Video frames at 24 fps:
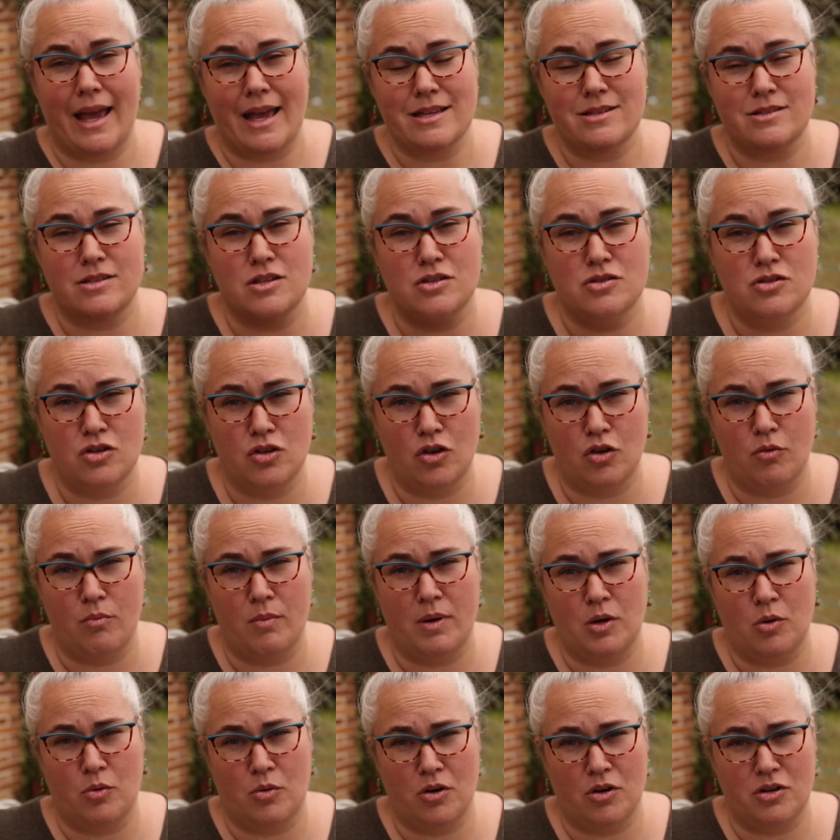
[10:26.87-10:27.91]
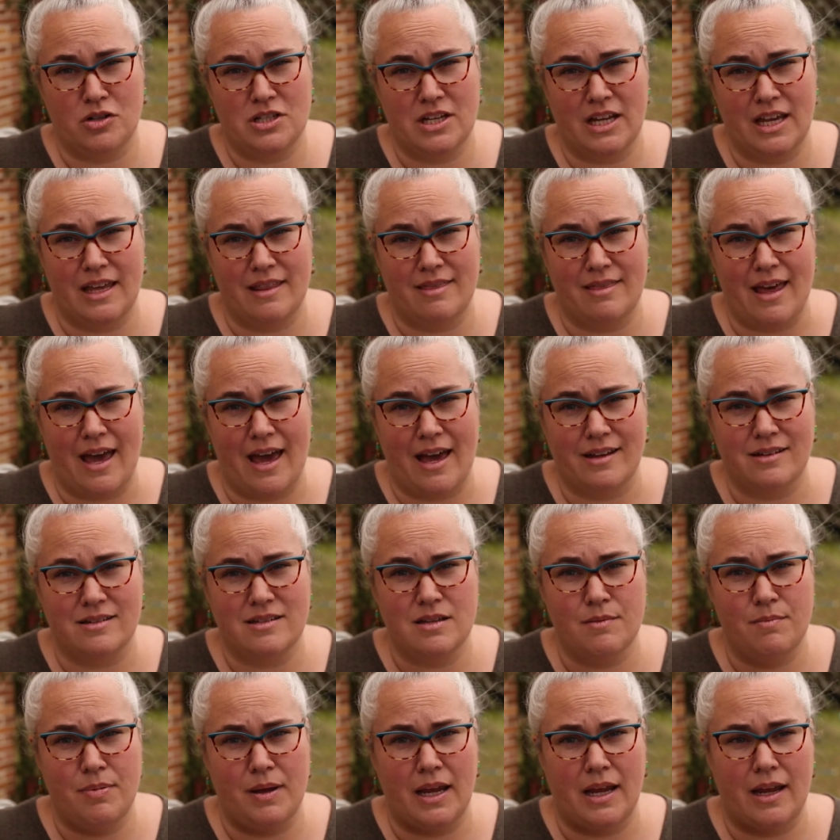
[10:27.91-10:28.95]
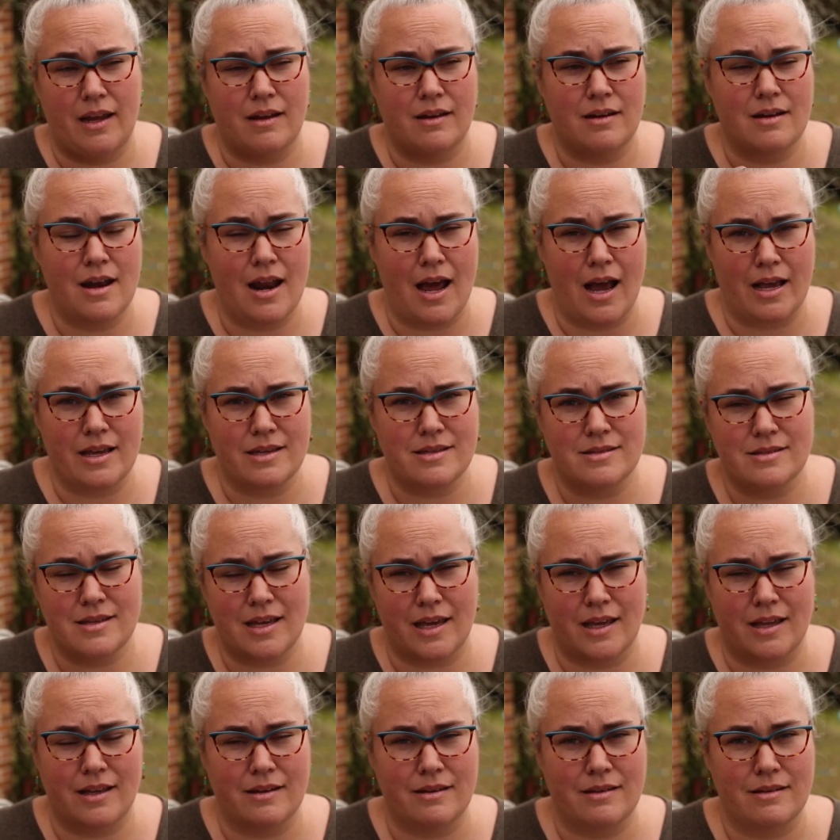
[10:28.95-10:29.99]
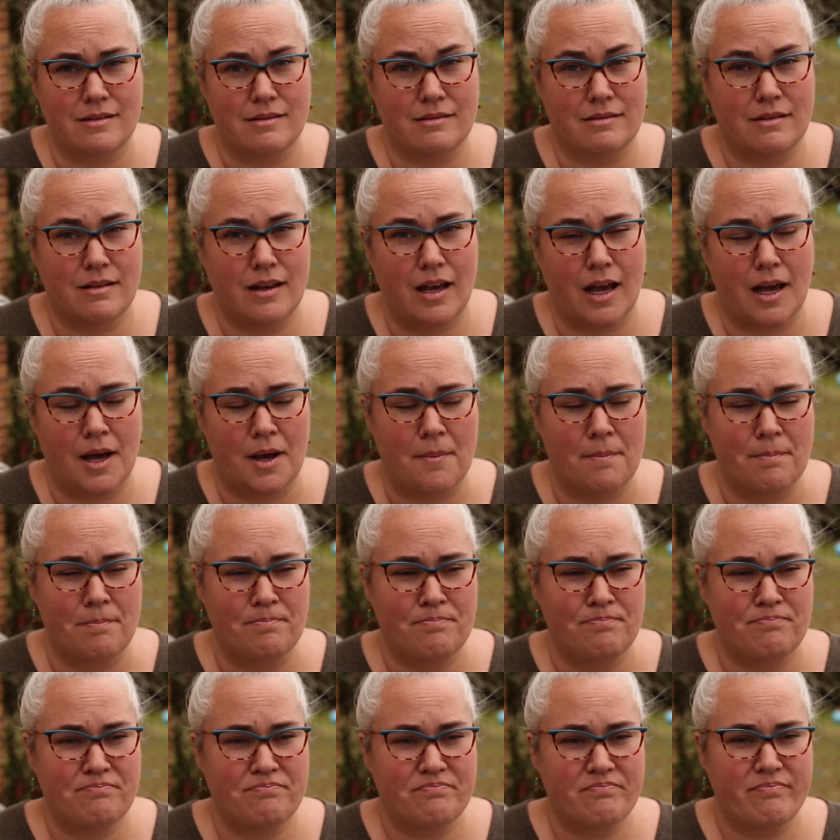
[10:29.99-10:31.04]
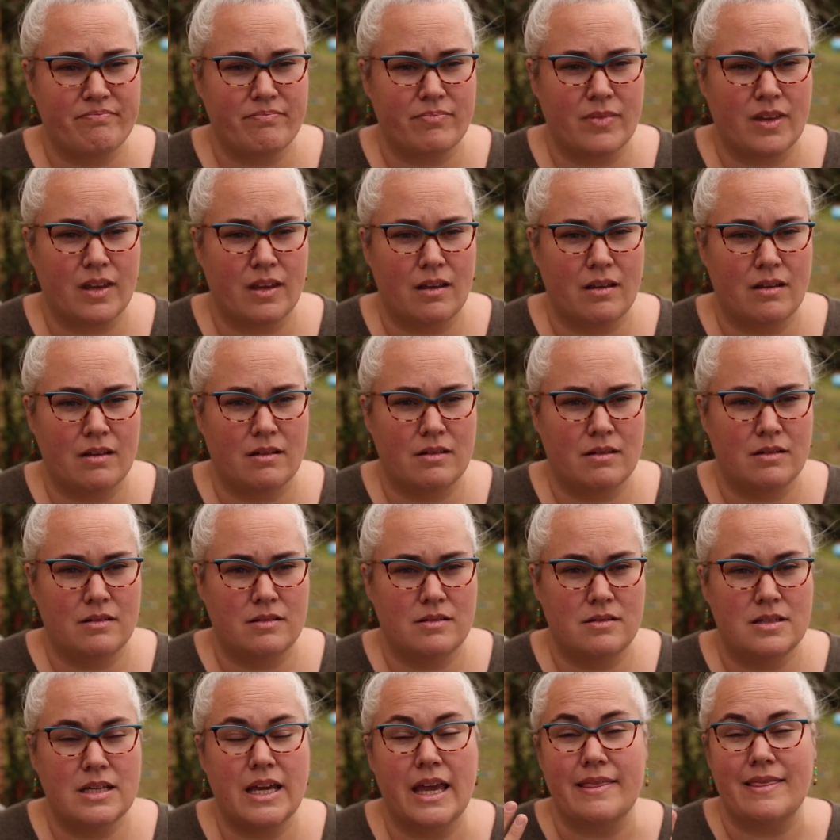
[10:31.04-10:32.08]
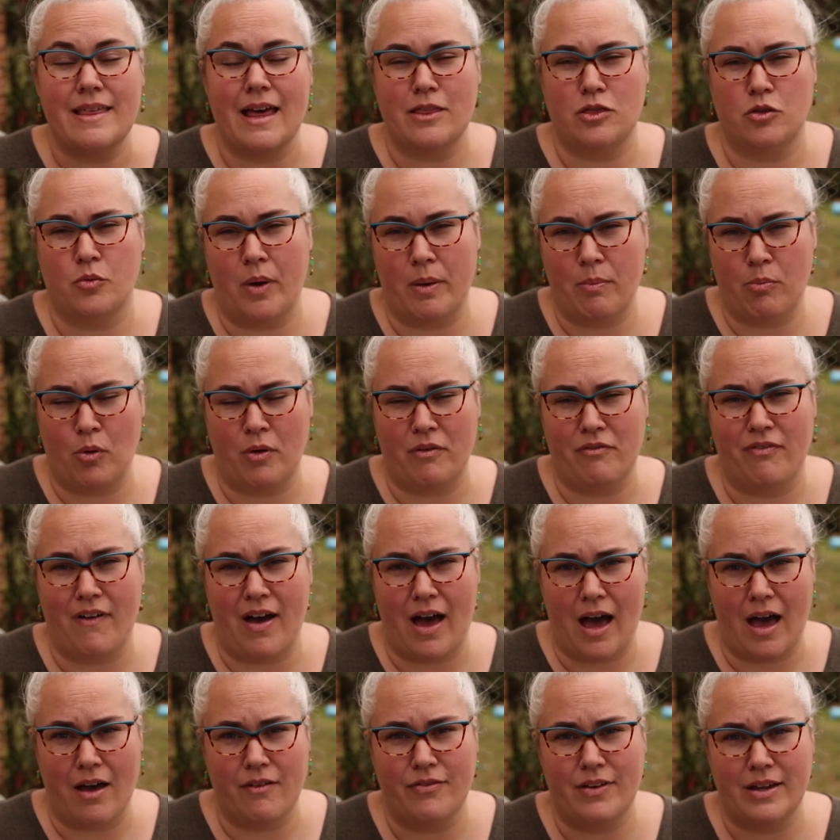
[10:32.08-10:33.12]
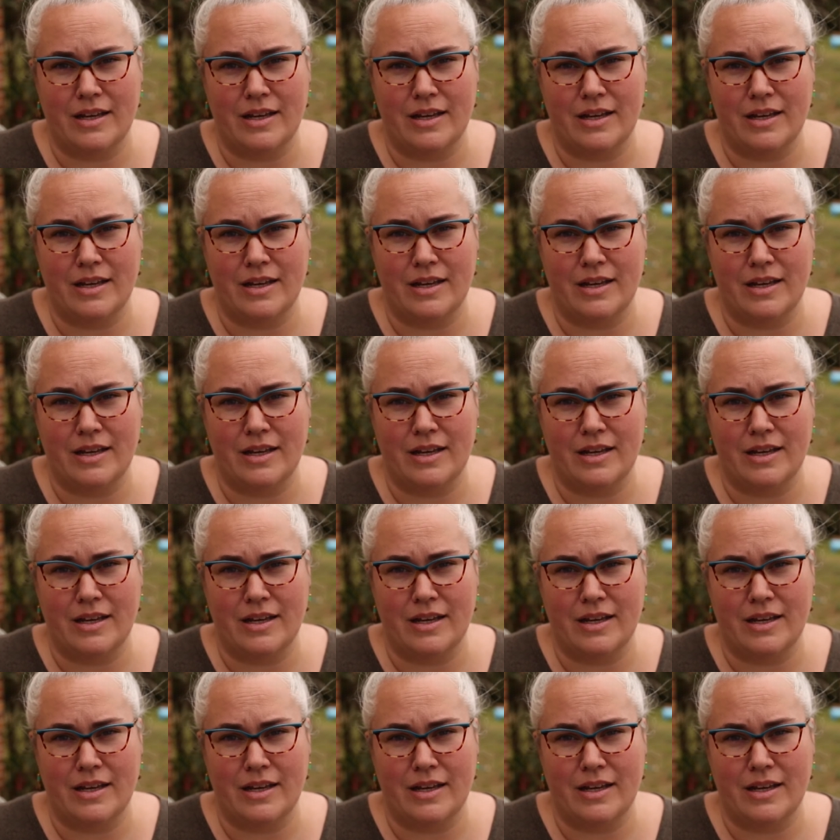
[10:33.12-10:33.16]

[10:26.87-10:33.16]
as the zoom in order to get that to be nice and to get that 3.5